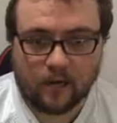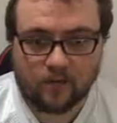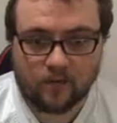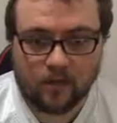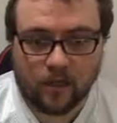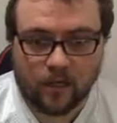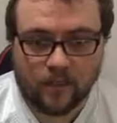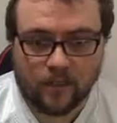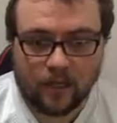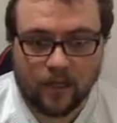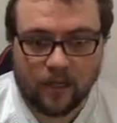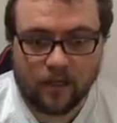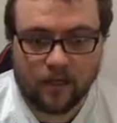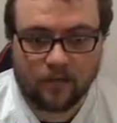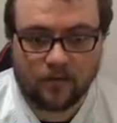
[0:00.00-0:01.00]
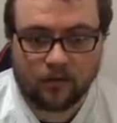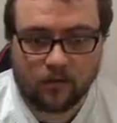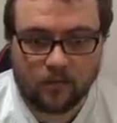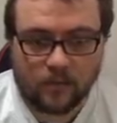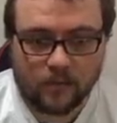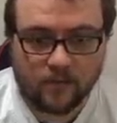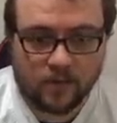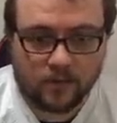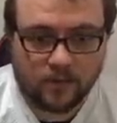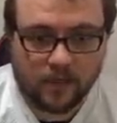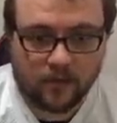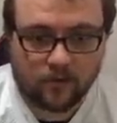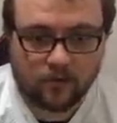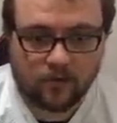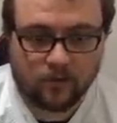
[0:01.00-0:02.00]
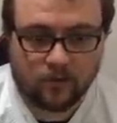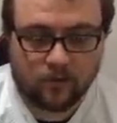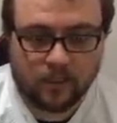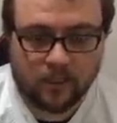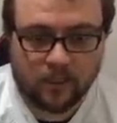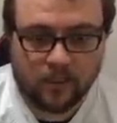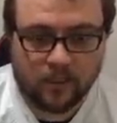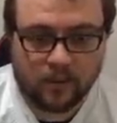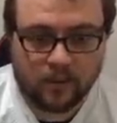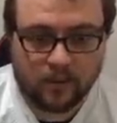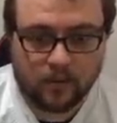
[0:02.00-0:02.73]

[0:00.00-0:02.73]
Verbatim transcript: get outside. Yeah, that's got to be a touchdown, surely.